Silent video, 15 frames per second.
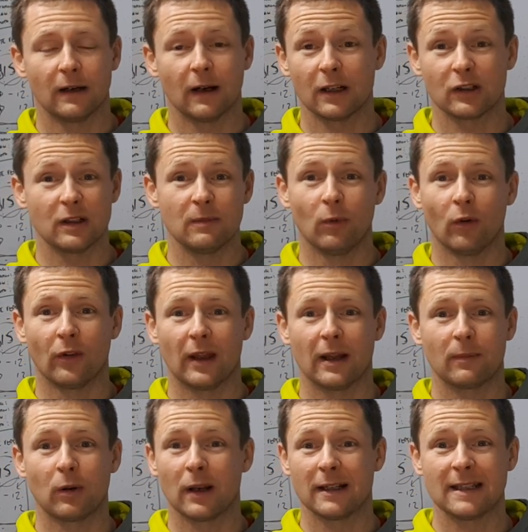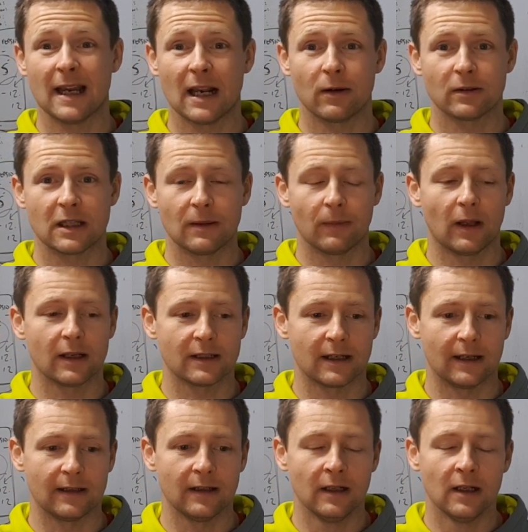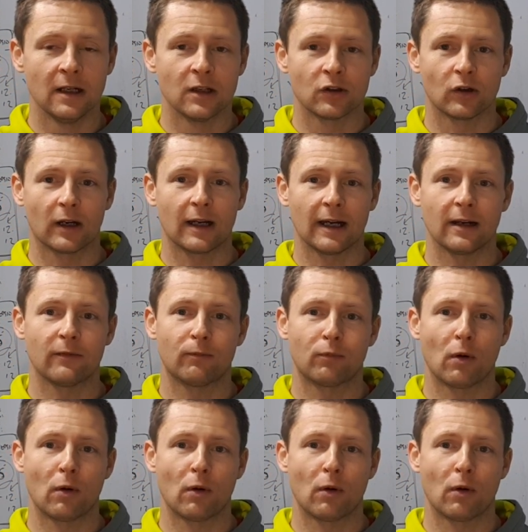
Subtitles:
actually more than that, I probably had 10 hours sleep last night. So I kind of